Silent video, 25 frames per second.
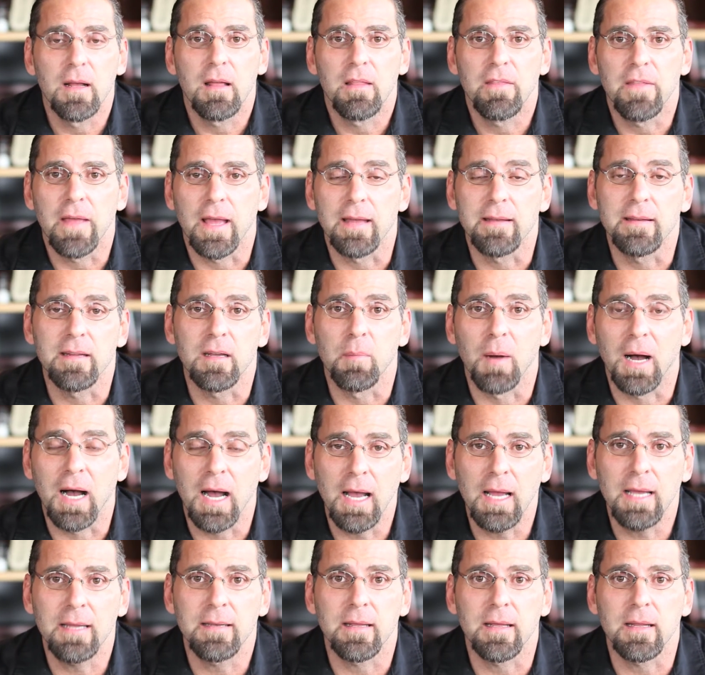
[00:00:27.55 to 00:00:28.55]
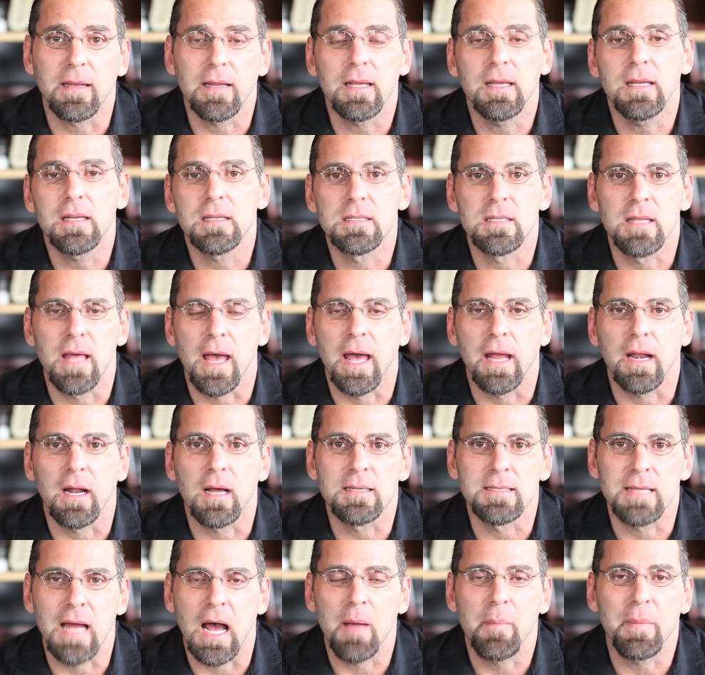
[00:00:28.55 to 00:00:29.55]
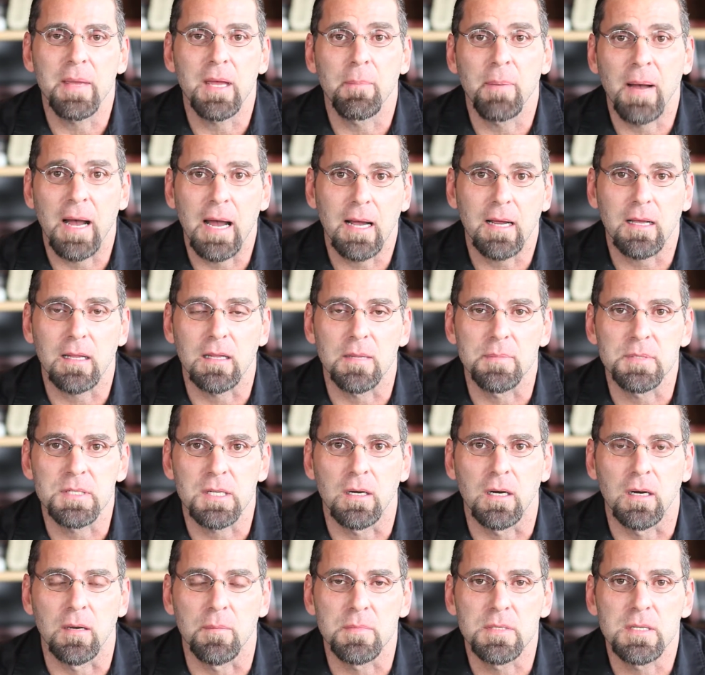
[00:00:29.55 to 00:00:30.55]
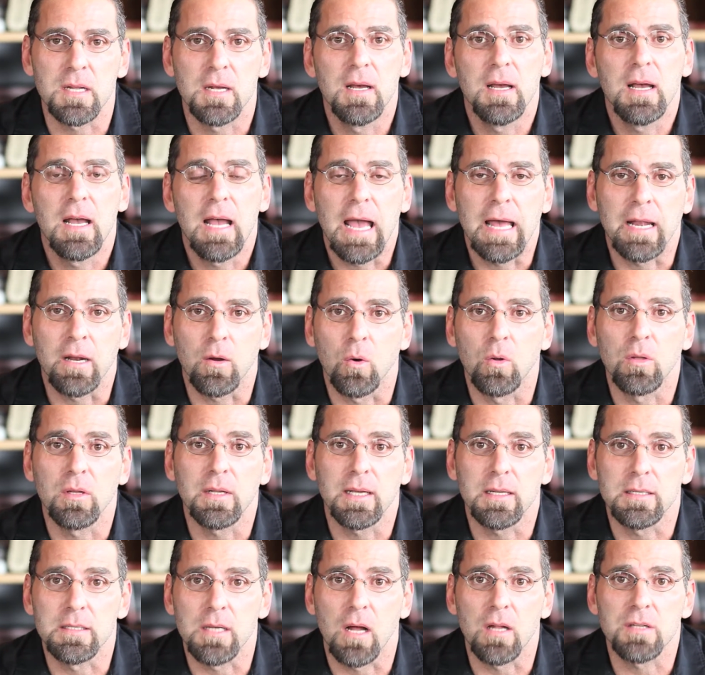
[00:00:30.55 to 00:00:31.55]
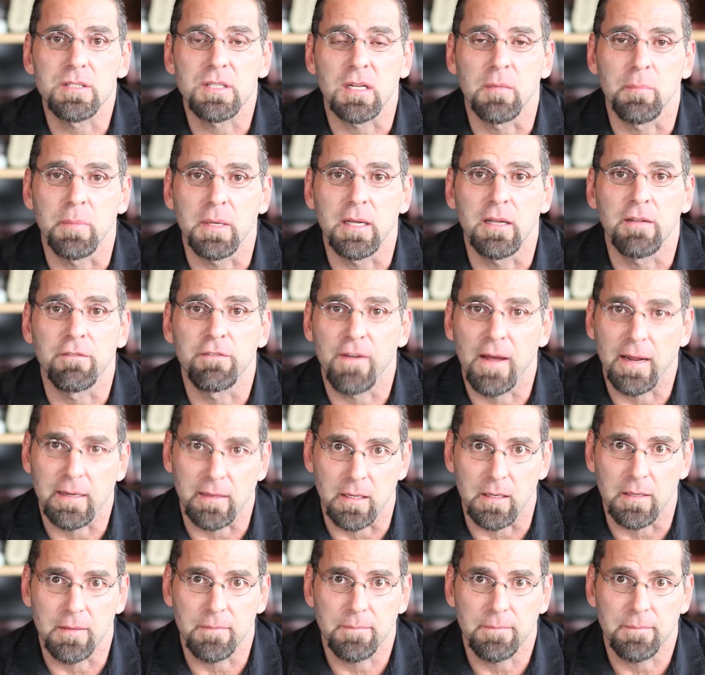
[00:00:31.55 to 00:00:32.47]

The idea behind it is that a zombie apocalypse comes and only adults can be infected.